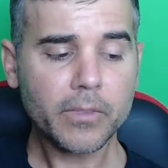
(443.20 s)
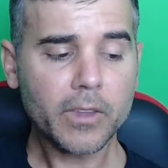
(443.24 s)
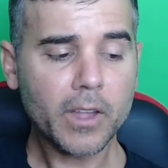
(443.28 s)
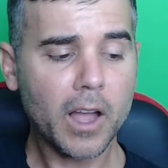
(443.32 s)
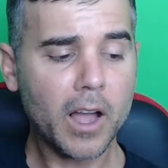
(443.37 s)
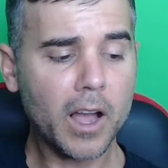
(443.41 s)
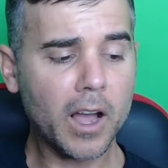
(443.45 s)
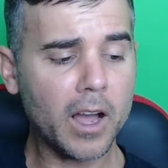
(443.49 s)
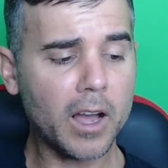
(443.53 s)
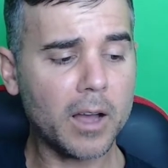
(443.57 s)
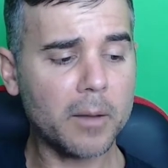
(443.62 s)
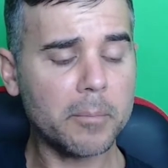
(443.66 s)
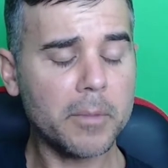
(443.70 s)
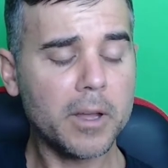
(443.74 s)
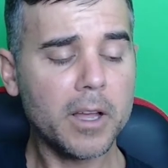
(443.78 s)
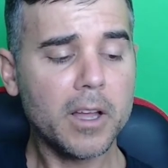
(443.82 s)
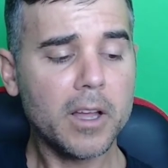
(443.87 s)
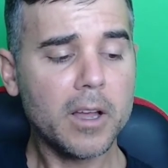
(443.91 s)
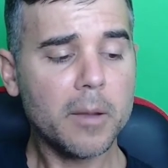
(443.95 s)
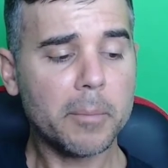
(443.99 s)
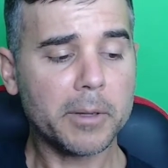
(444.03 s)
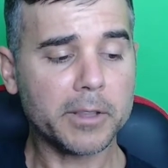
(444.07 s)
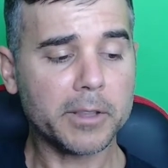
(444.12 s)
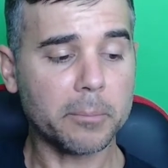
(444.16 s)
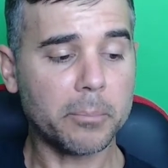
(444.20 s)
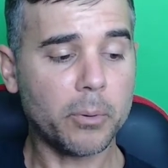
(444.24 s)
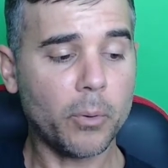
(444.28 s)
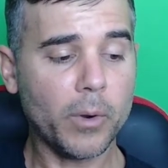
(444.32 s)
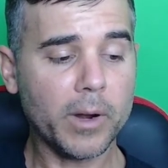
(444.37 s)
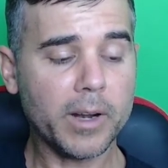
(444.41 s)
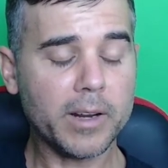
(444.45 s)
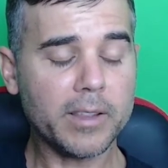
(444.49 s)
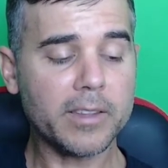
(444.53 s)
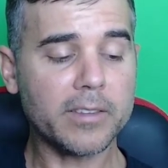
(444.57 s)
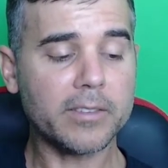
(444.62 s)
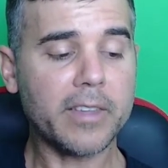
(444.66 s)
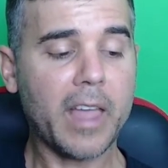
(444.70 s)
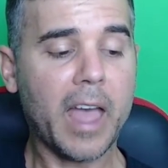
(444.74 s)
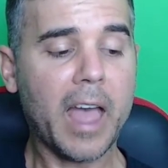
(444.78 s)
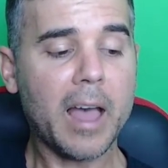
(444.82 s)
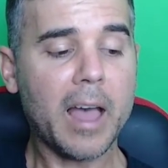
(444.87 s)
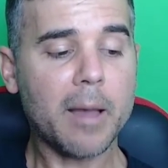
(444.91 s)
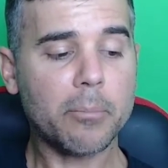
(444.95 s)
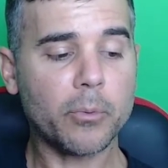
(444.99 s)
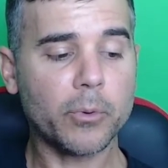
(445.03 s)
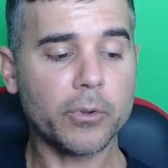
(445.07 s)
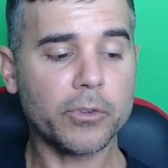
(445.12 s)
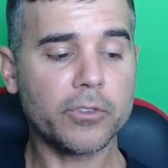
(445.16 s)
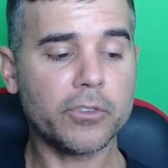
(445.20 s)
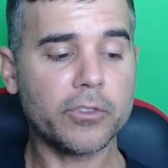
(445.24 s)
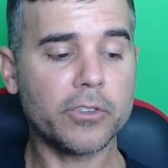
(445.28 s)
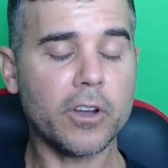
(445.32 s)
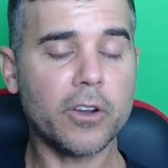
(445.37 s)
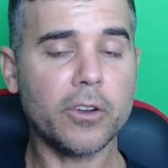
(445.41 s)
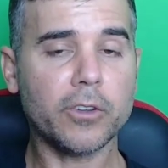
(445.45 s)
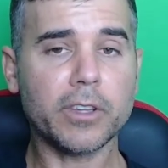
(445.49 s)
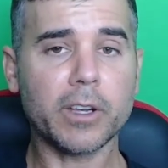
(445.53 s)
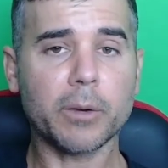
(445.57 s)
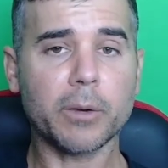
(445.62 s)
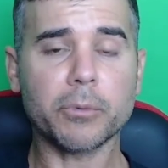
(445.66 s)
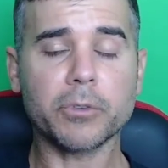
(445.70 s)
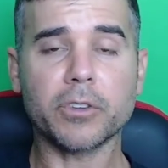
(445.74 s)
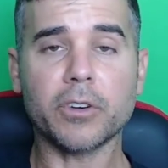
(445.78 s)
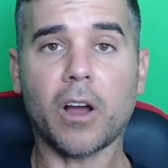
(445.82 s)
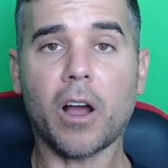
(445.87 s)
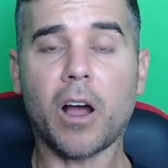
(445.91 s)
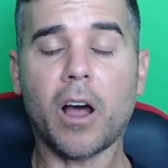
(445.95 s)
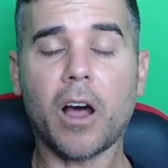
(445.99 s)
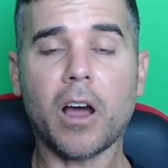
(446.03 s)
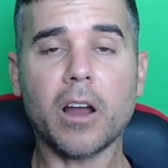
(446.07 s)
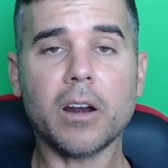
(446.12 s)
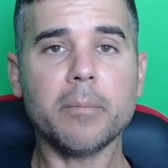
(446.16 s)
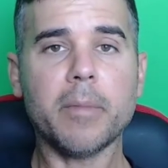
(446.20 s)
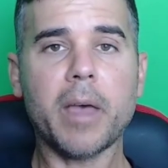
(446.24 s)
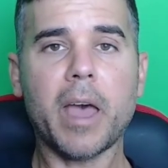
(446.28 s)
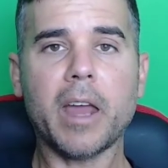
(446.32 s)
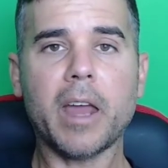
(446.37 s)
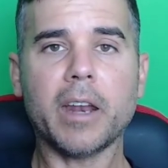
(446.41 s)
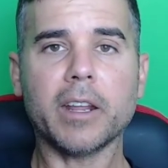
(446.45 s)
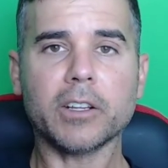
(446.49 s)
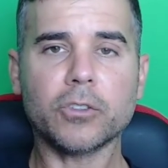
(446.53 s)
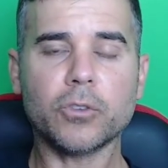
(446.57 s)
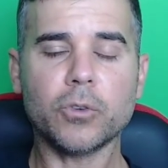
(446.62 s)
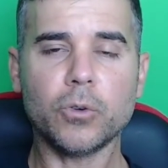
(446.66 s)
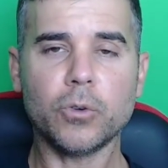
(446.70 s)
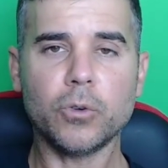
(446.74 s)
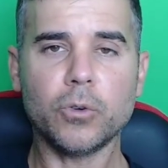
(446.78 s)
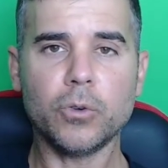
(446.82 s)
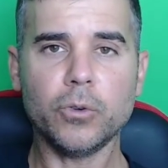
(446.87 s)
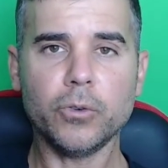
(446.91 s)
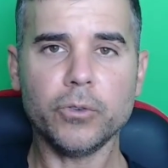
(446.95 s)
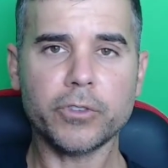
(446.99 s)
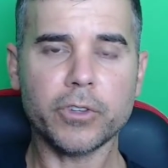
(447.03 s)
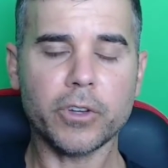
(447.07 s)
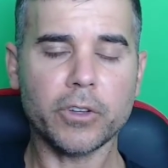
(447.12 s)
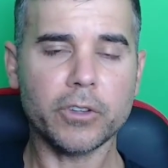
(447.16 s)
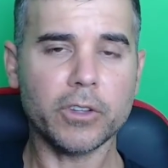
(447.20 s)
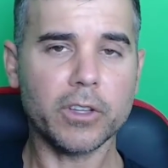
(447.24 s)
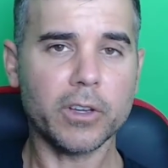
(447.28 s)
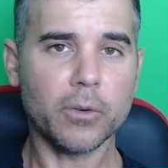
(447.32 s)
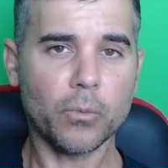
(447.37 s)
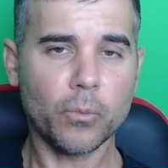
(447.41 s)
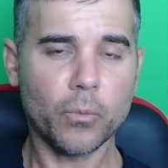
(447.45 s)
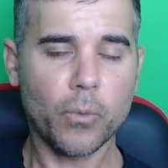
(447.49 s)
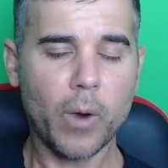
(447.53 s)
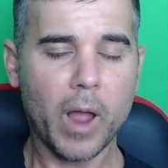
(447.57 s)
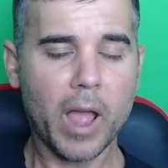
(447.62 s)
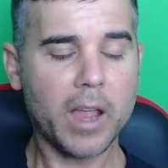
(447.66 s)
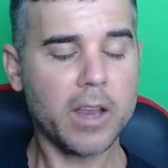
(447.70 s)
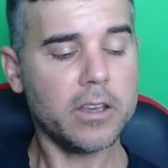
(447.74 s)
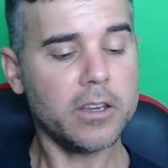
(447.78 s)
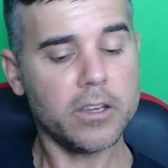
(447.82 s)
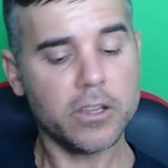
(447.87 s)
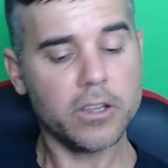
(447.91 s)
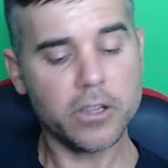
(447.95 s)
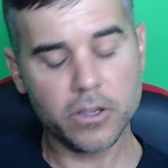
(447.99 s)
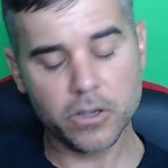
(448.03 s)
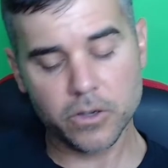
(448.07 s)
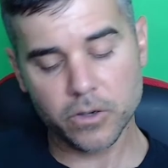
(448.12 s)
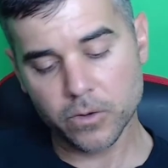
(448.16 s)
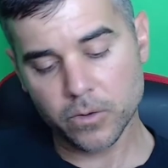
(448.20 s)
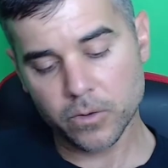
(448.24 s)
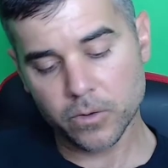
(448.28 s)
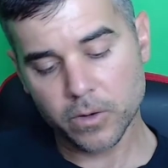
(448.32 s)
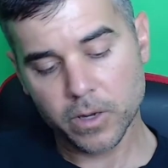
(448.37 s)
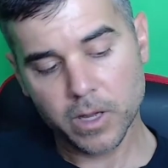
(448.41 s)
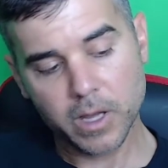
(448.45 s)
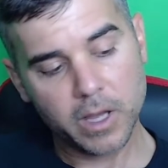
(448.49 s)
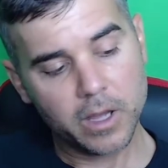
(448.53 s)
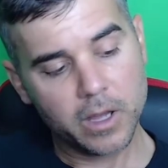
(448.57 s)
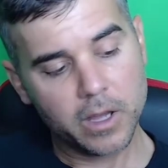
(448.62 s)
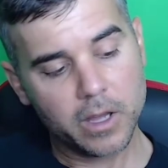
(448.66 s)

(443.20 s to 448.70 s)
But the point of this app was so there was an automatic tool so that when you